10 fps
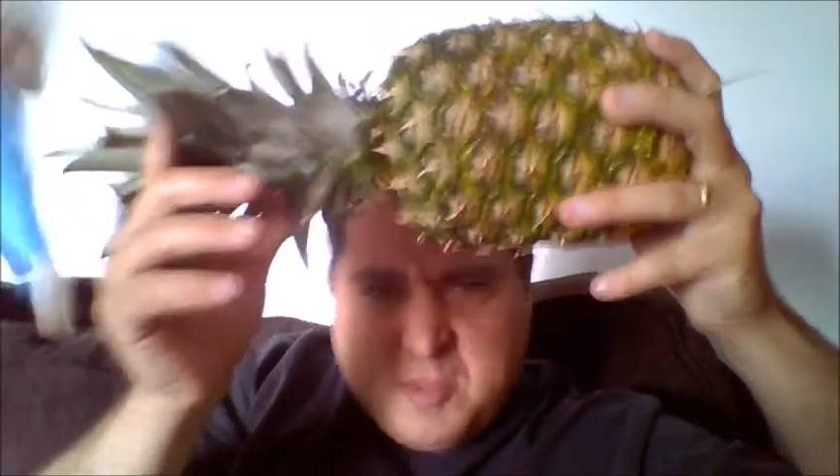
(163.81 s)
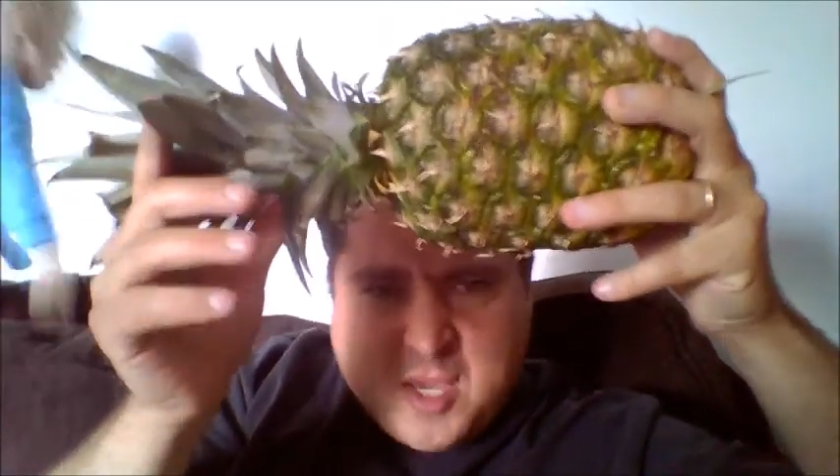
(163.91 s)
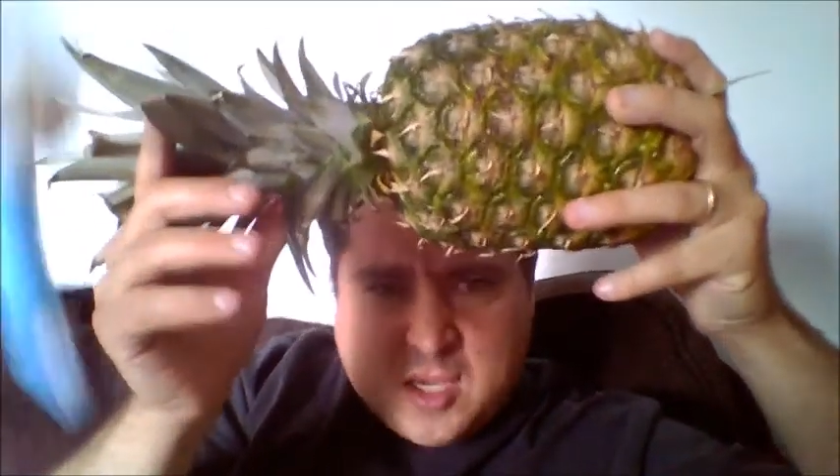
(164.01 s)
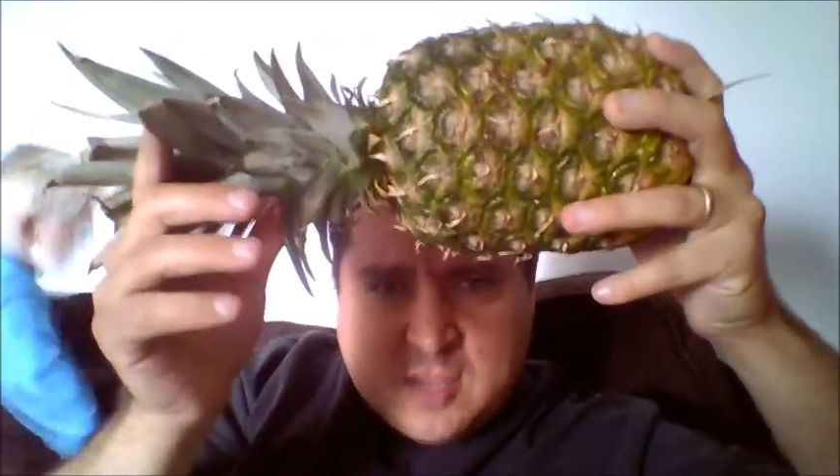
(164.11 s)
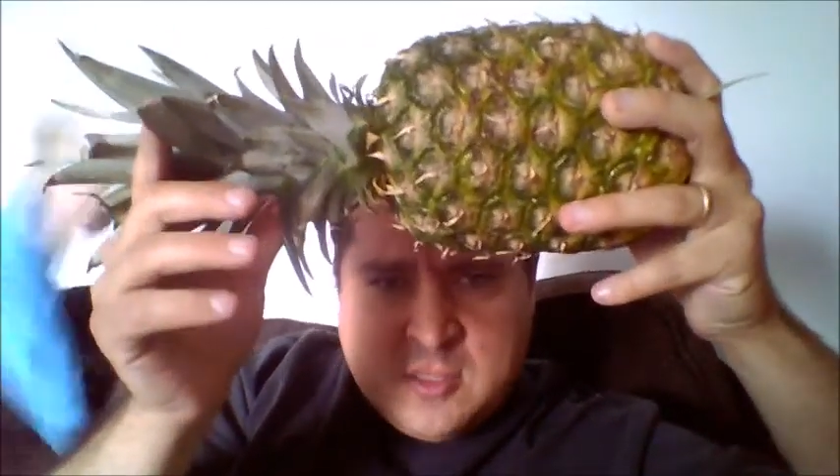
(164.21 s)

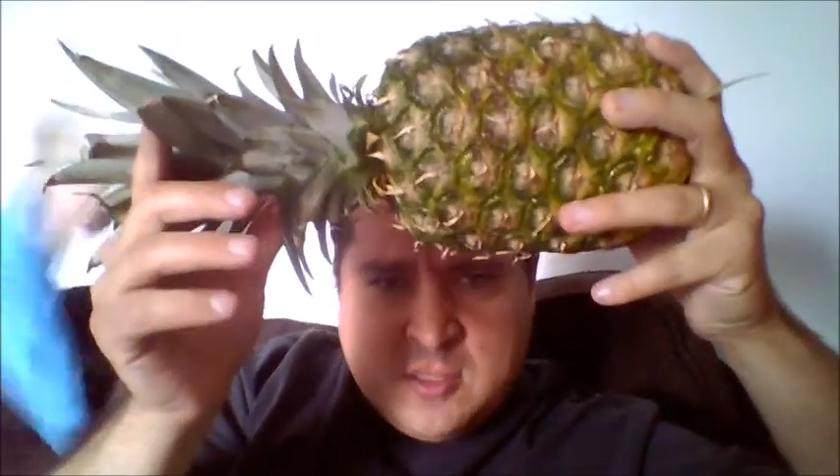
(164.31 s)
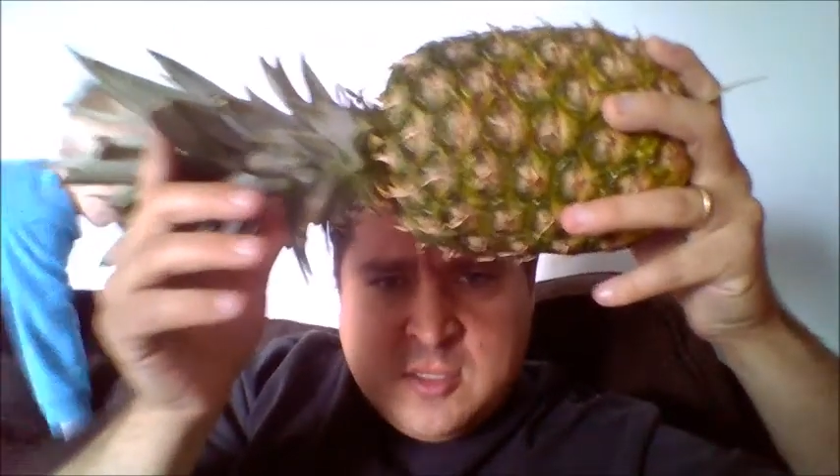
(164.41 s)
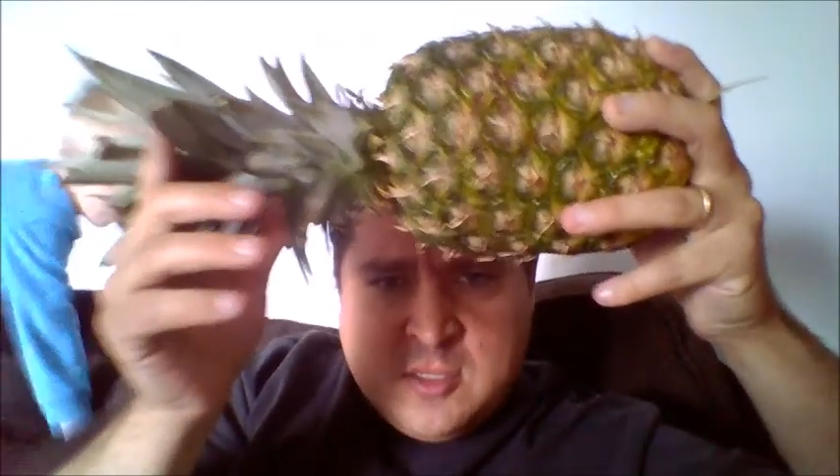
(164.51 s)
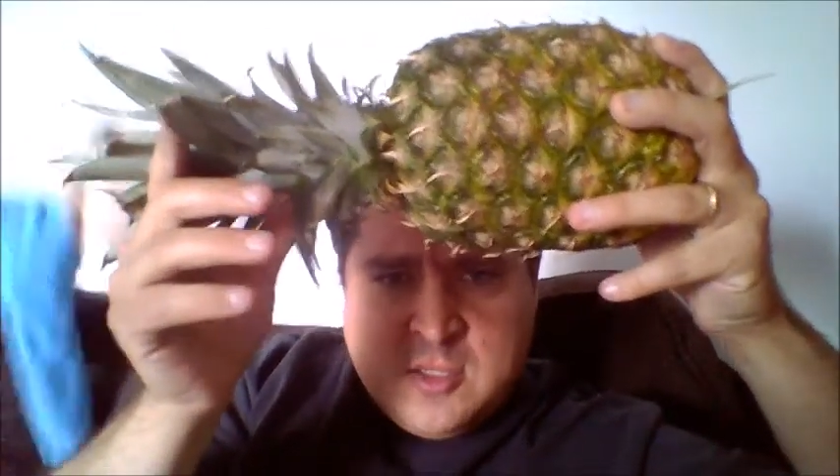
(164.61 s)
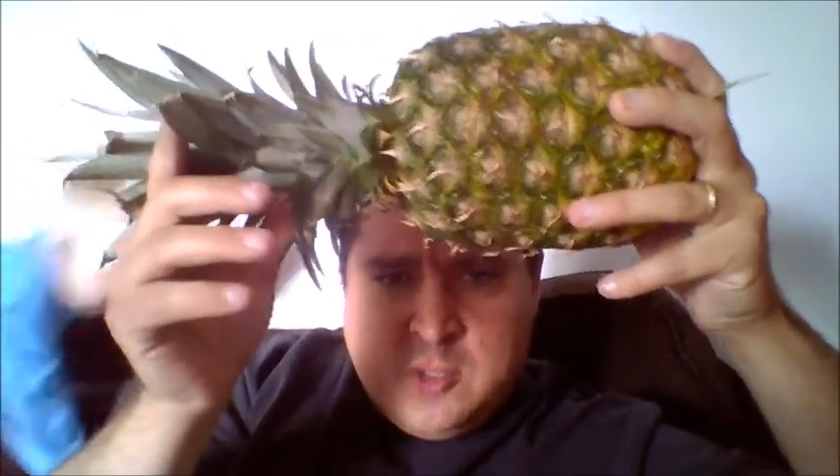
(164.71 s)
be,
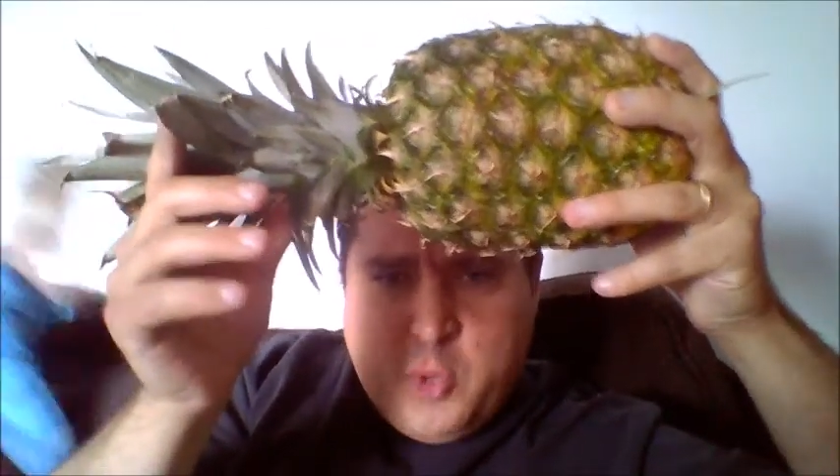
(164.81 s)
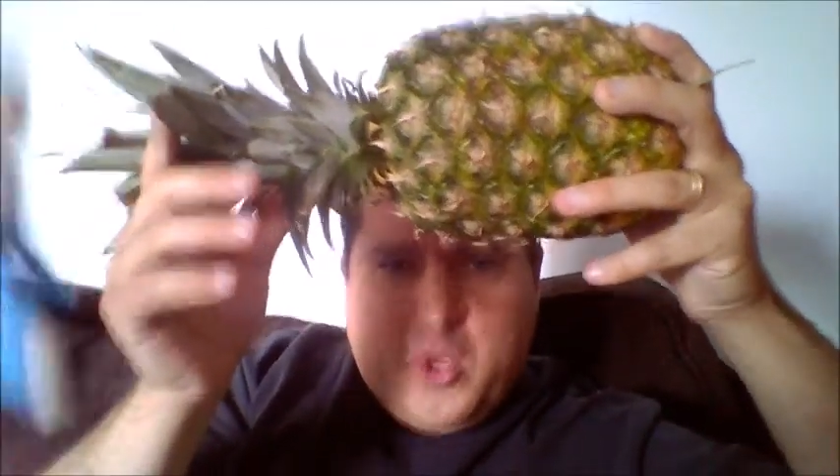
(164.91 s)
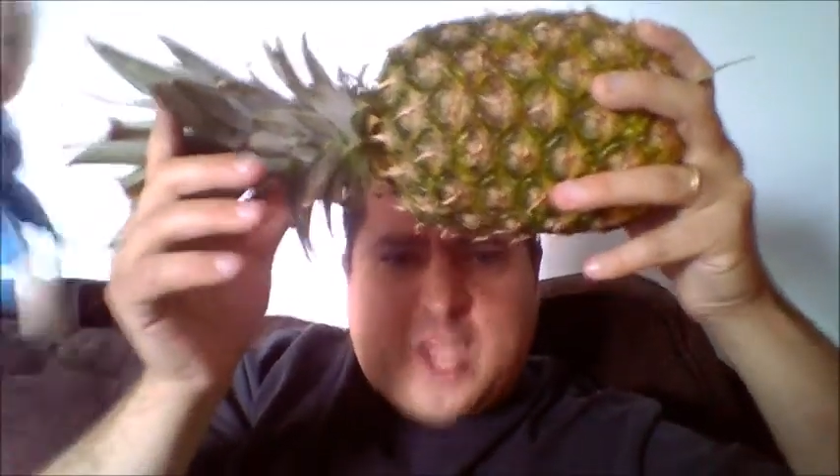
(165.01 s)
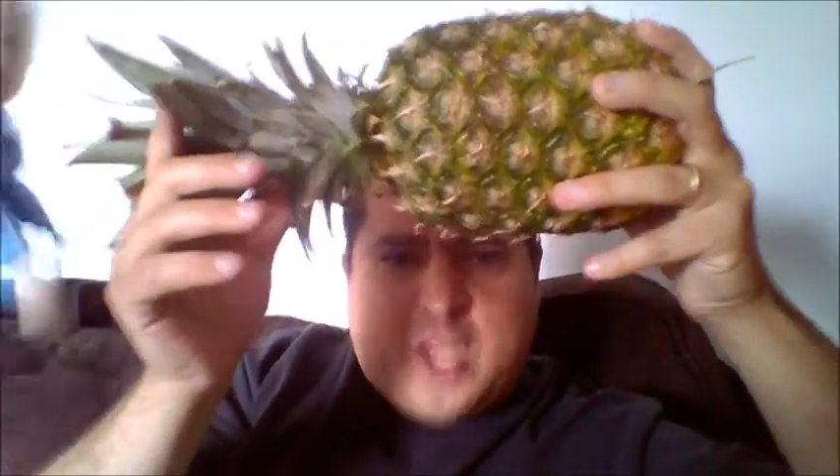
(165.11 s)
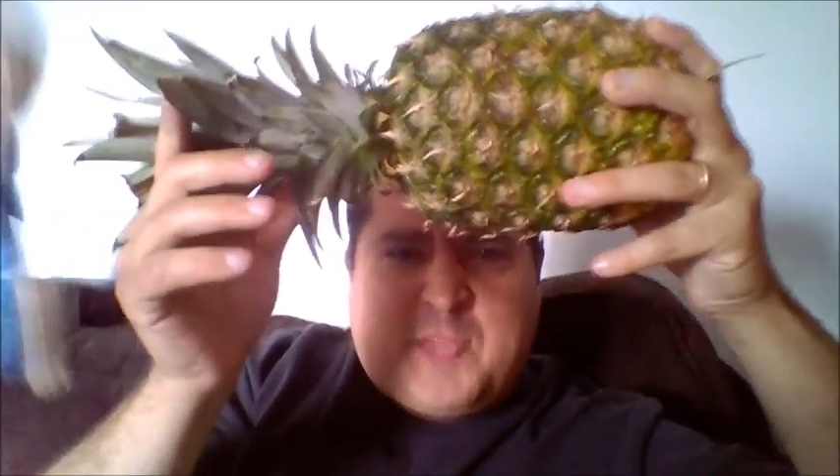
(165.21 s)
who
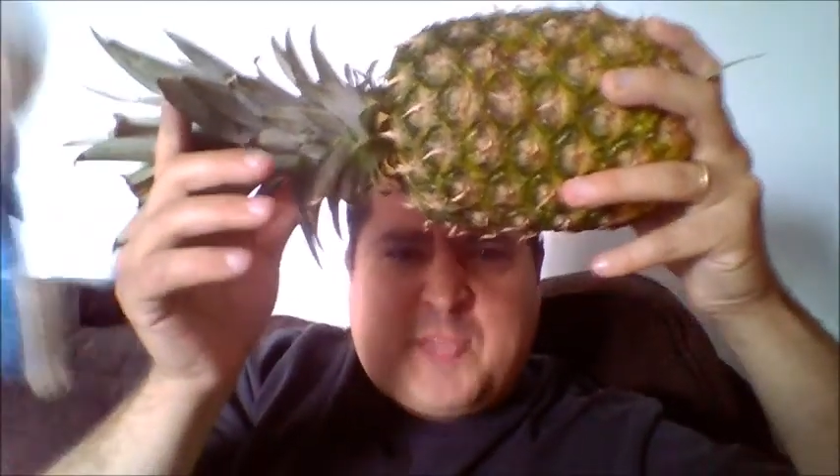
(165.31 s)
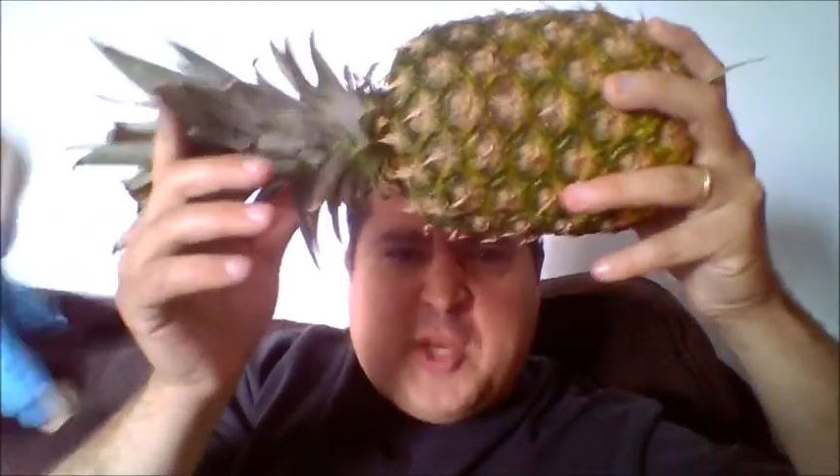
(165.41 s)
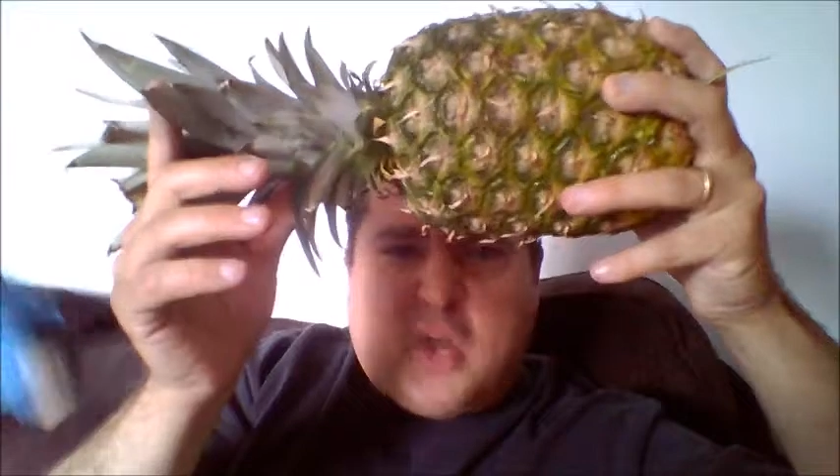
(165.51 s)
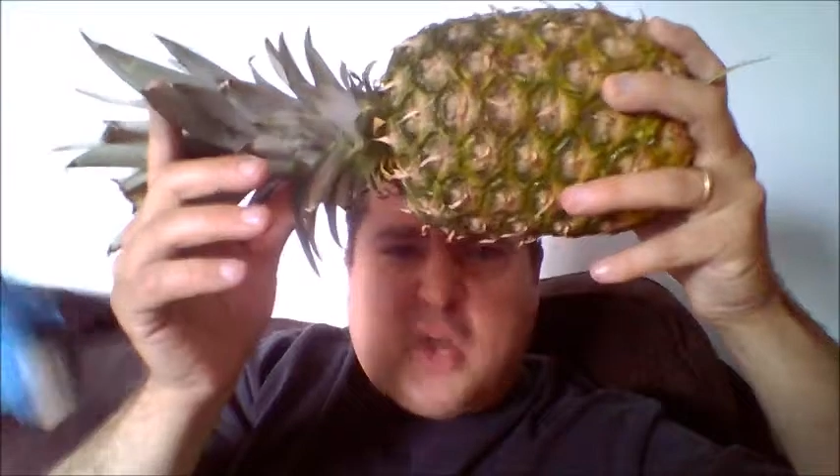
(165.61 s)
you're going to spend your